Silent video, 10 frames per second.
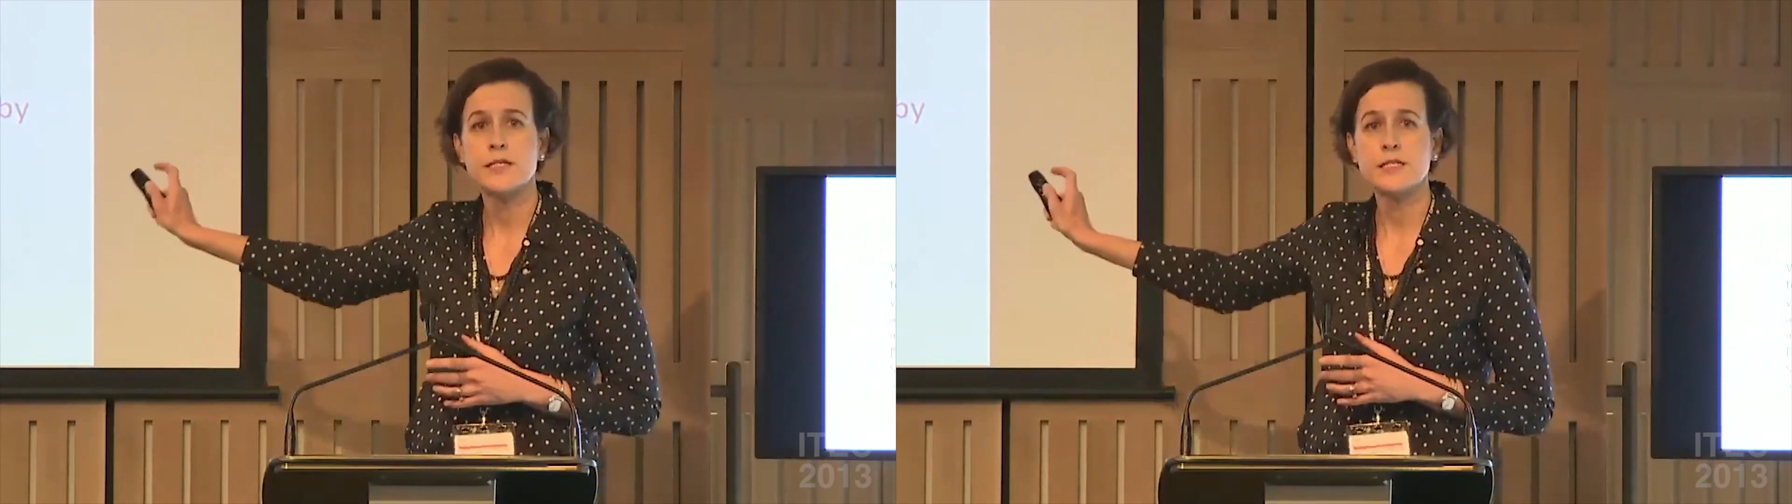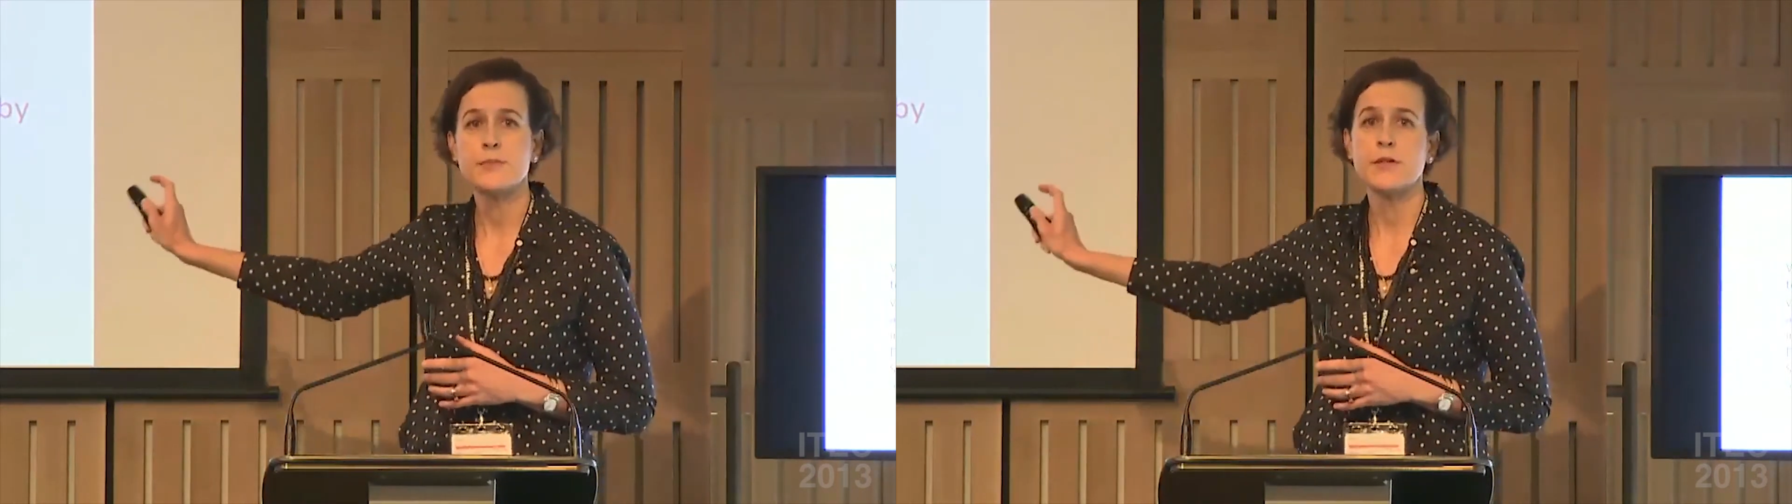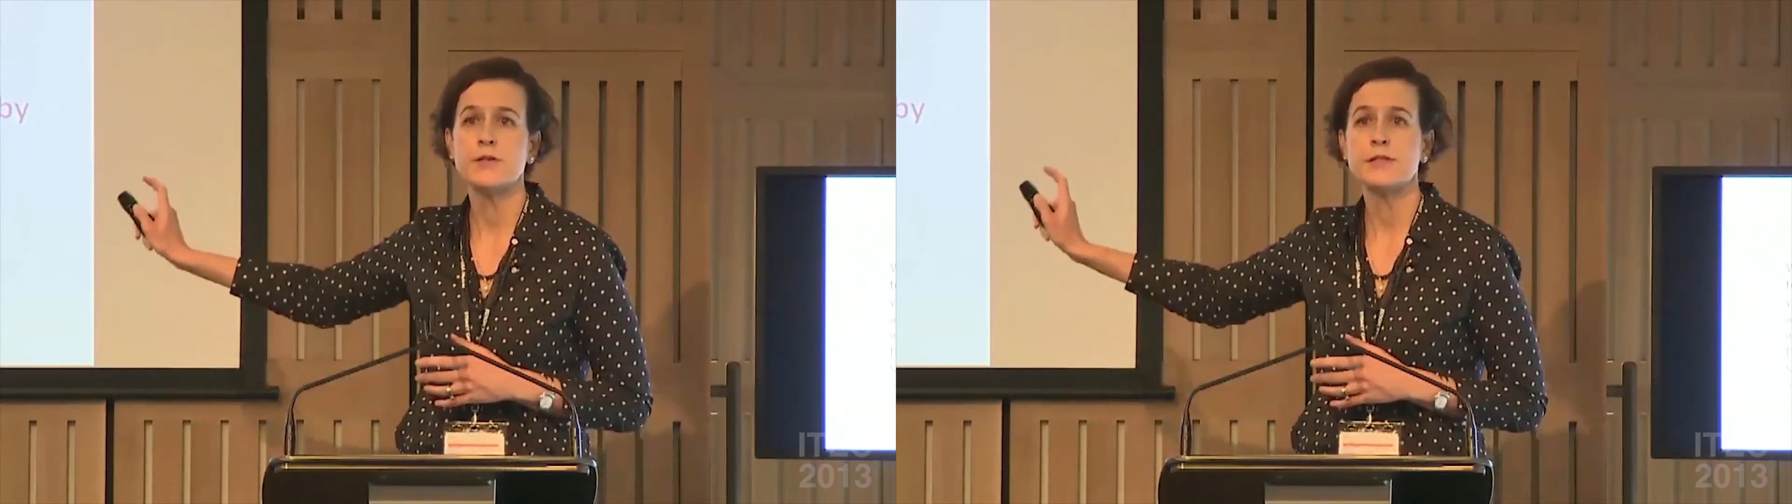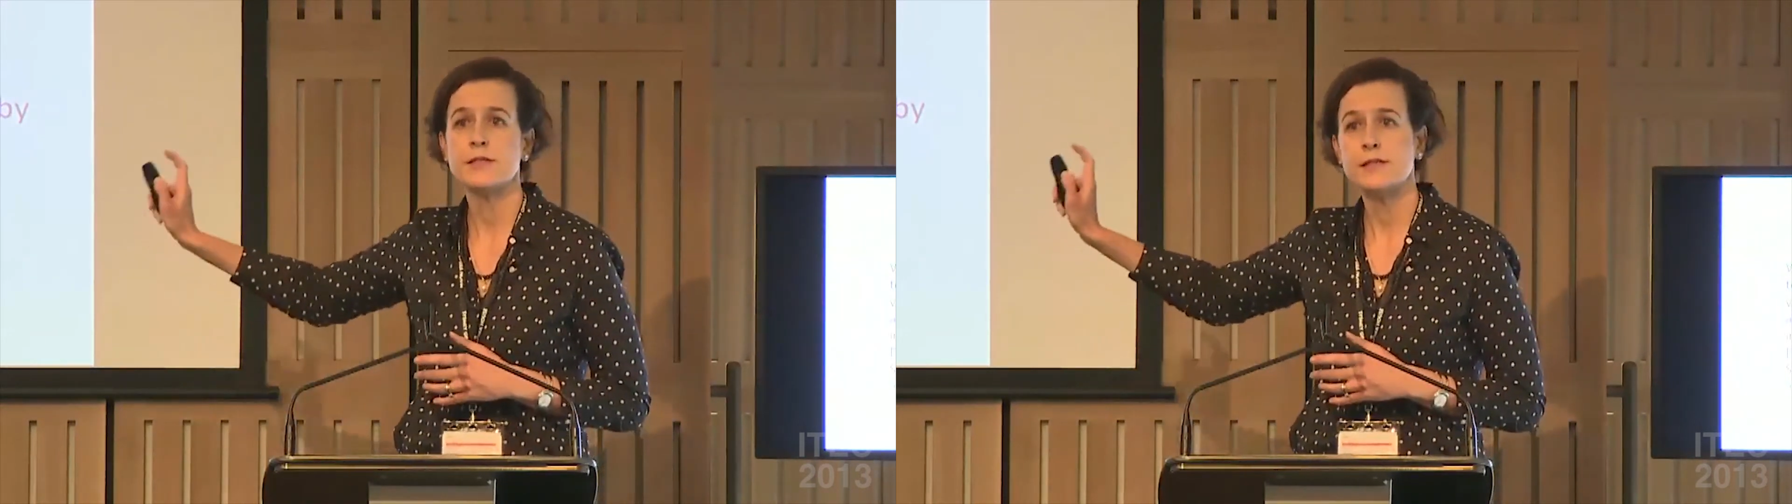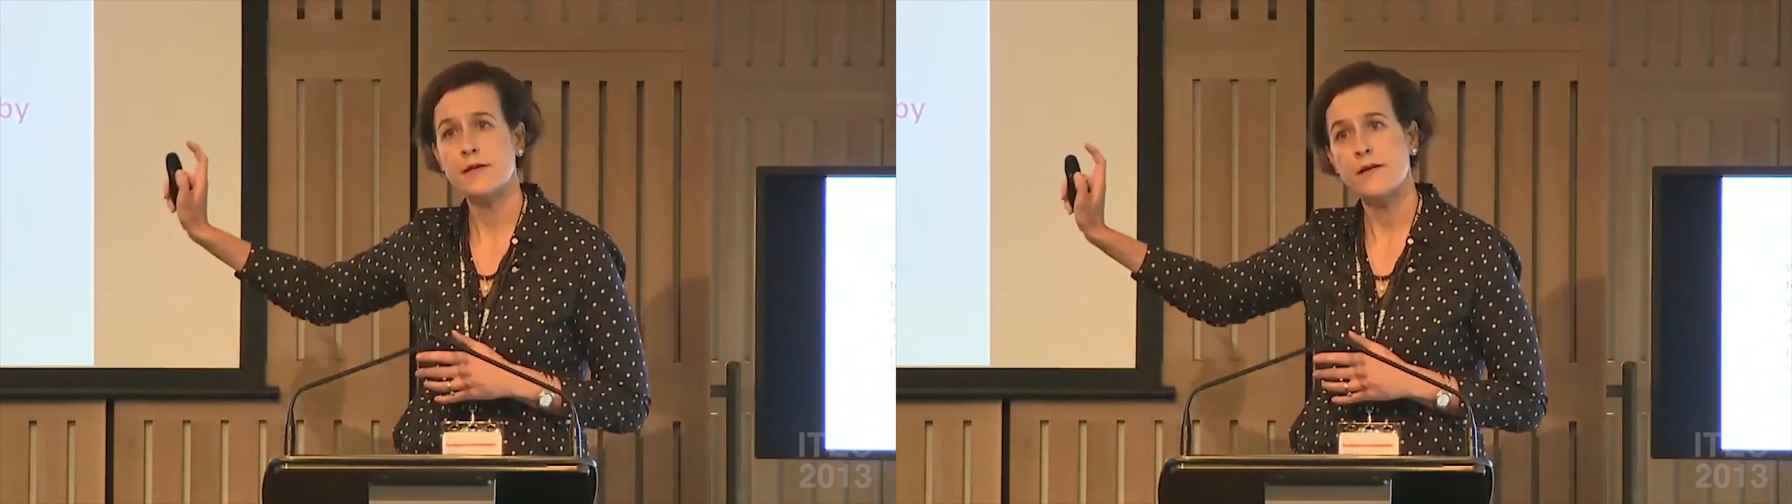experience
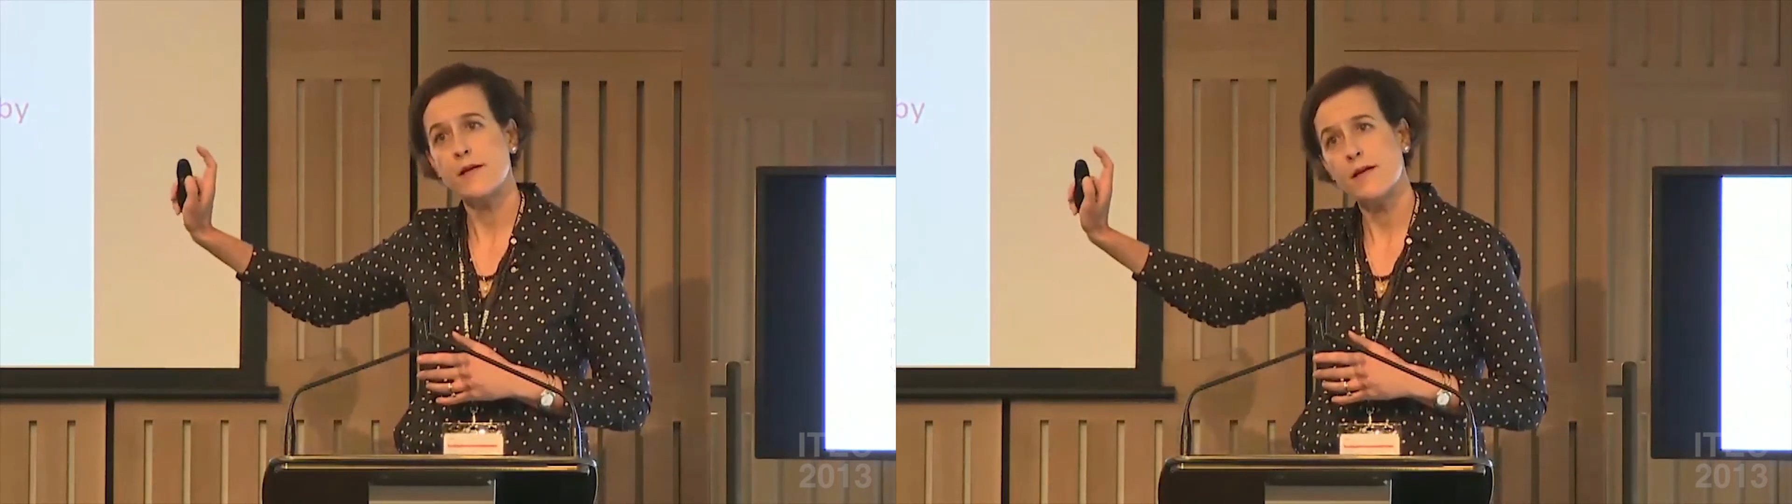is